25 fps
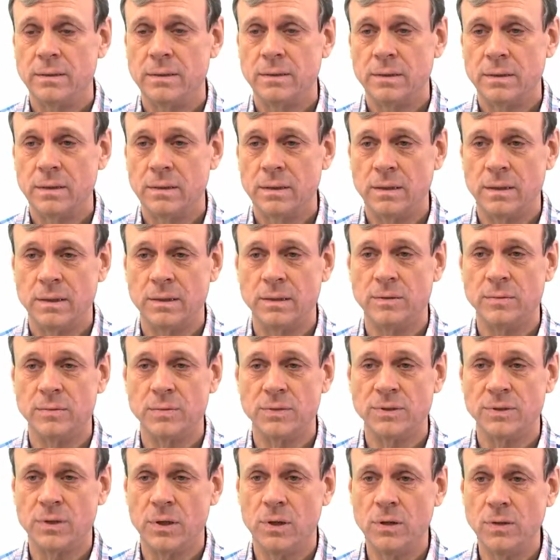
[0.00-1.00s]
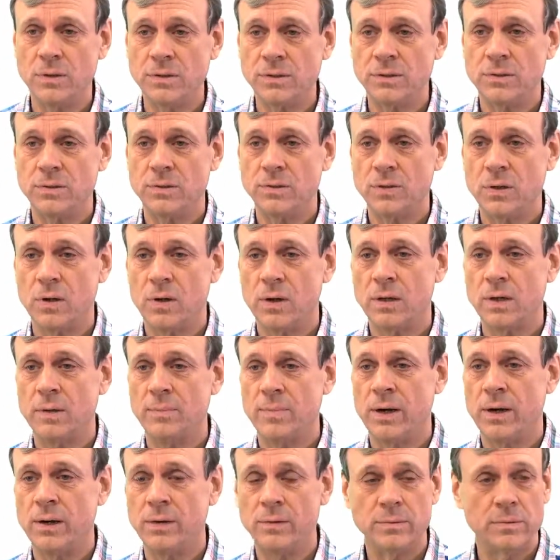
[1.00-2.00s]
In the results, you talk
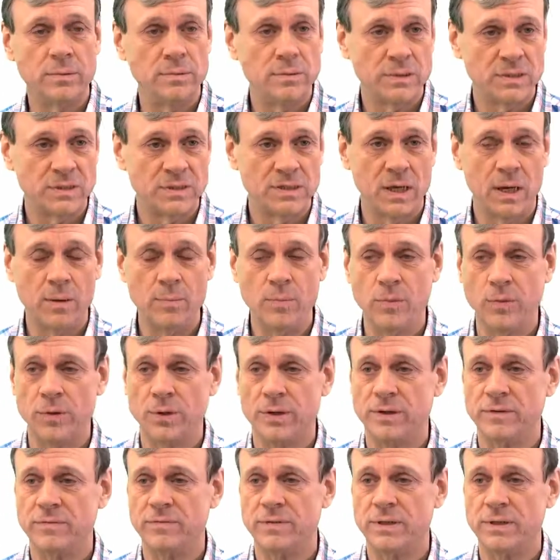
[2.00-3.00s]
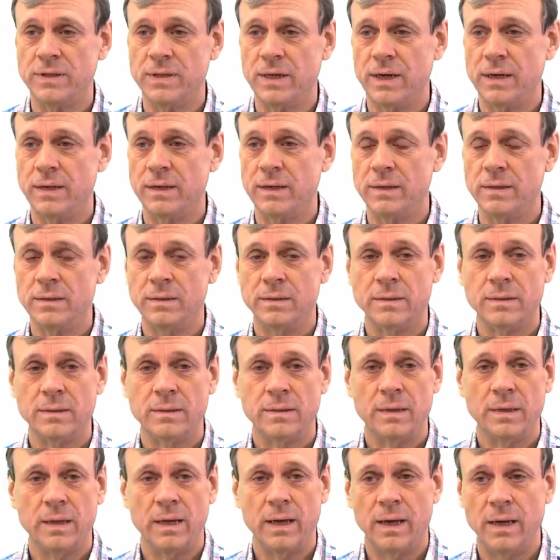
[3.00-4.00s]
about the summary of the data.
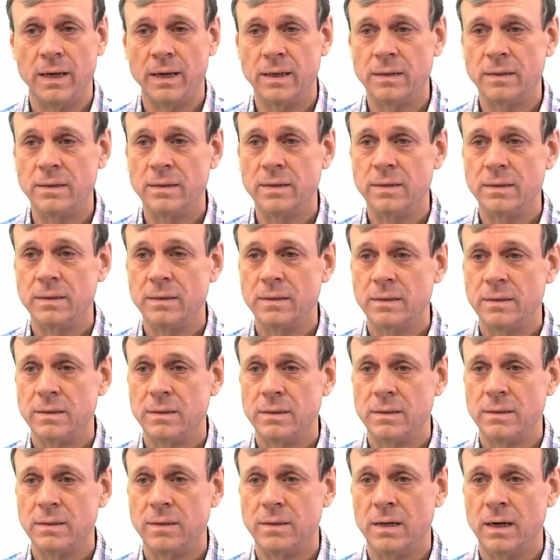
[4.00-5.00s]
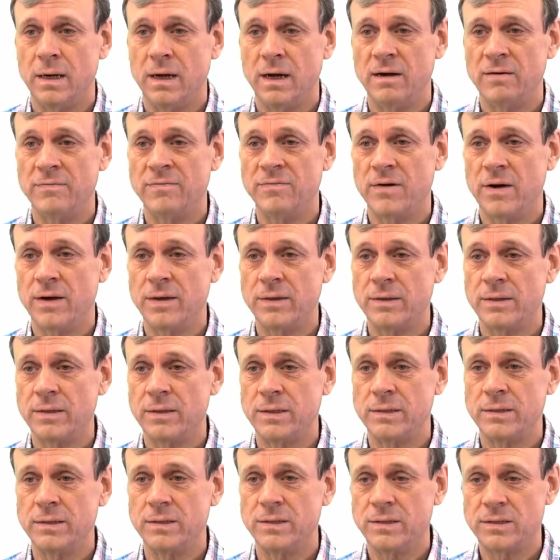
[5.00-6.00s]
And finally,
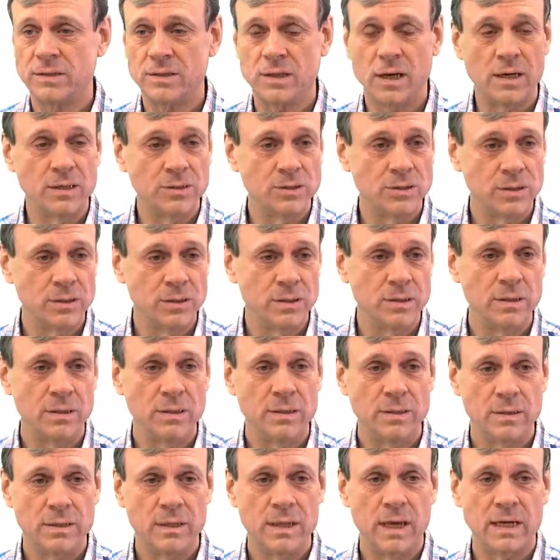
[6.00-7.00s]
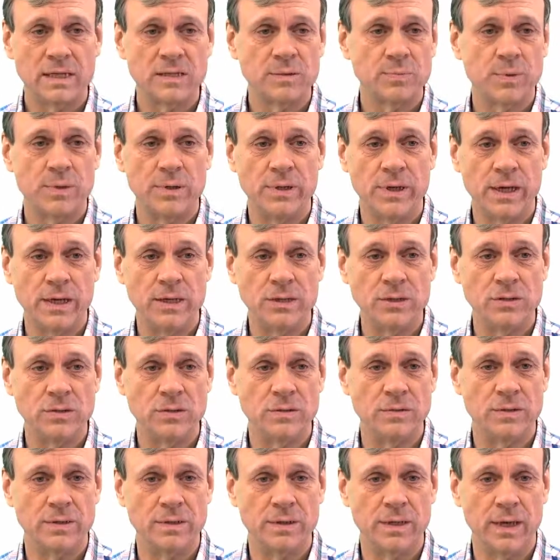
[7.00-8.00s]
in the discussion, the explanation
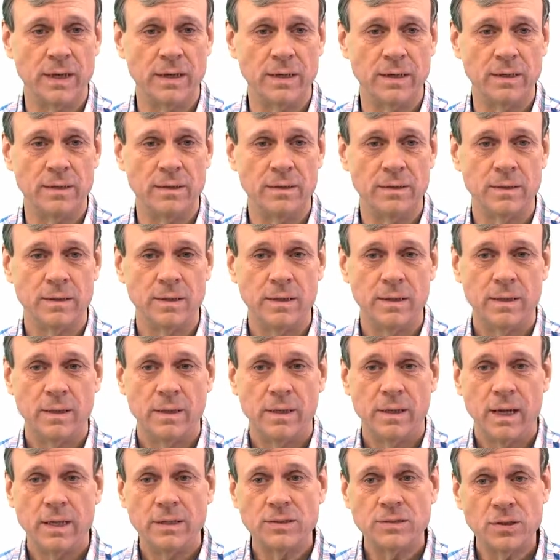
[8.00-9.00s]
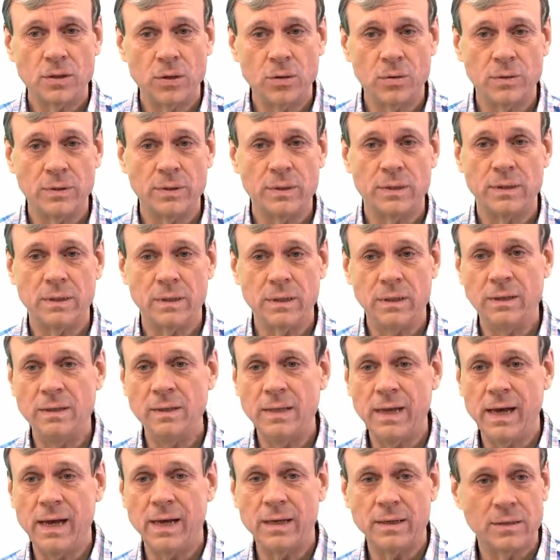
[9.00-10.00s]
of the data. And so in
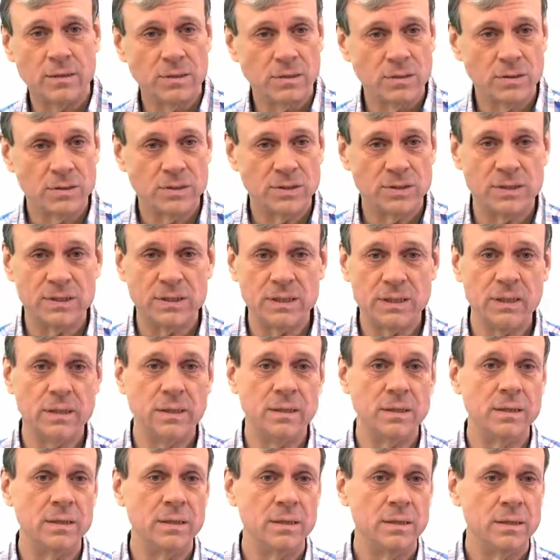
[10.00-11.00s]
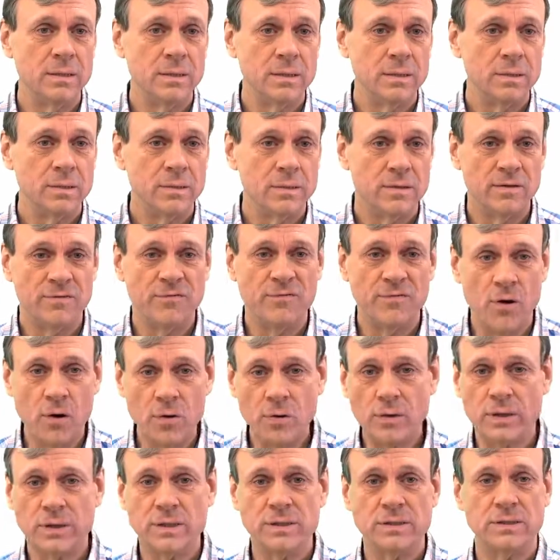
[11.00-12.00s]
that, you see the
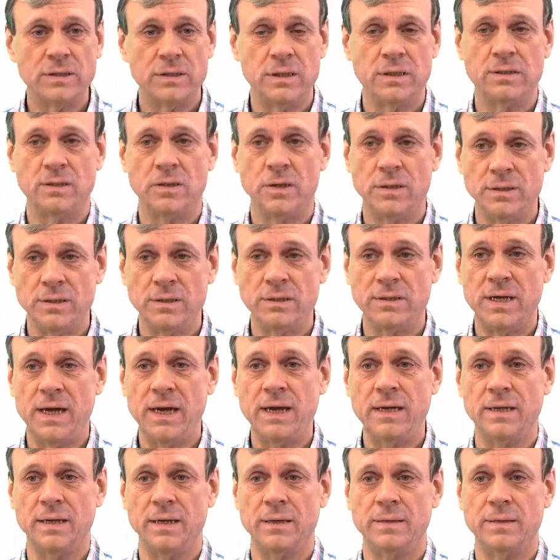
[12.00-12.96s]
focus is on the data.